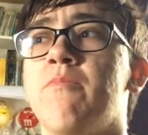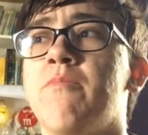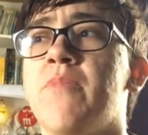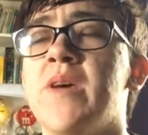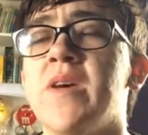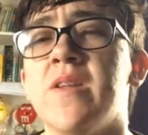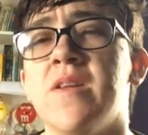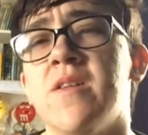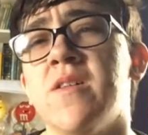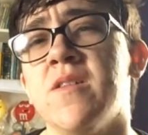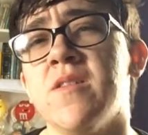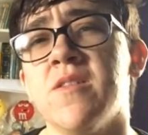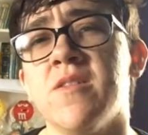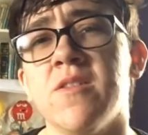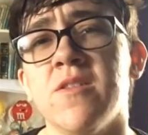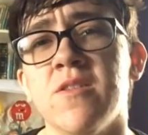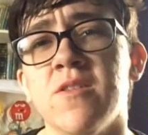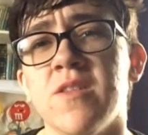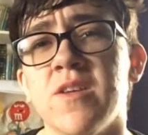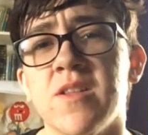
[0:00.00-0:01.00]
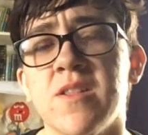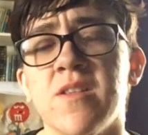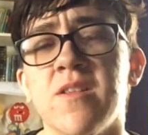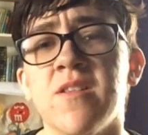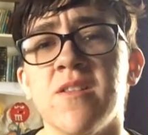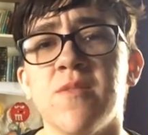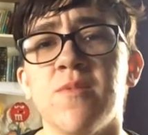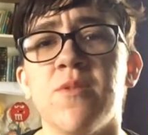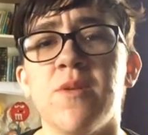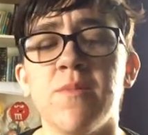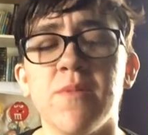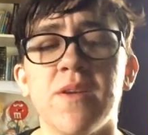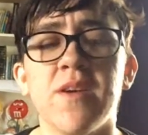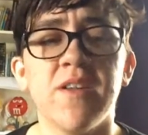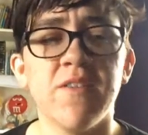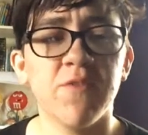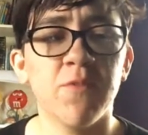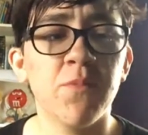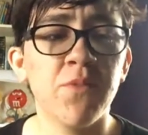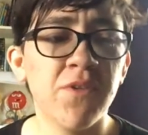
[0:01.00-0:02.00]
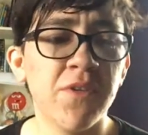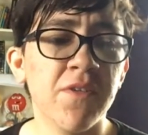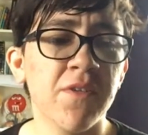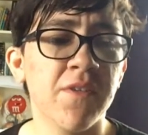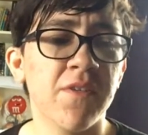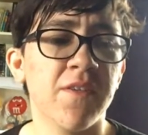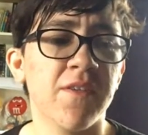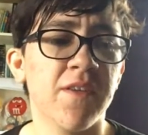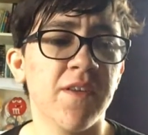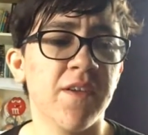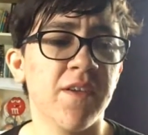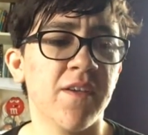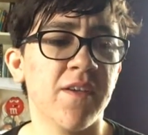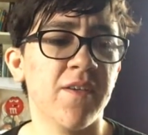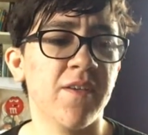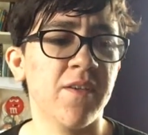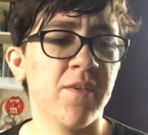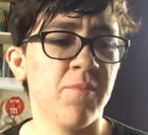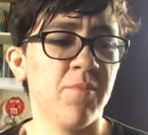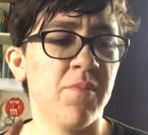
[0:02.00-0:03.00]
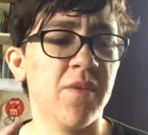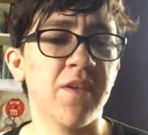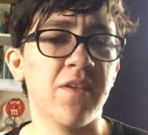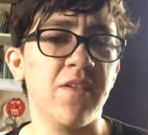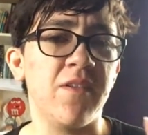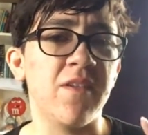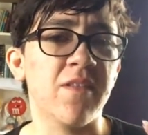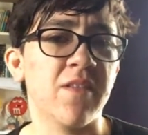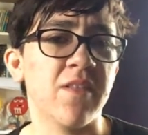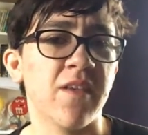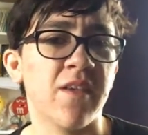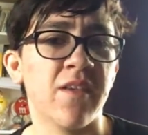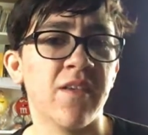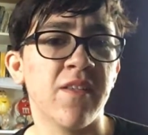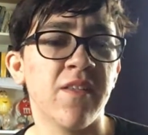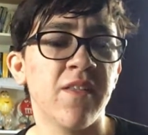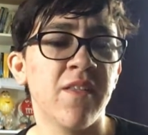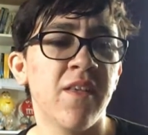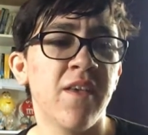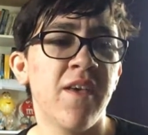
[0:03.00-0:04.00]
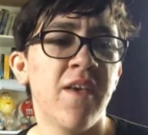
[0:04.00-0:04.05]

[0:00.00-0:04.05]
But also, that's also probably kind of important to take mental health days.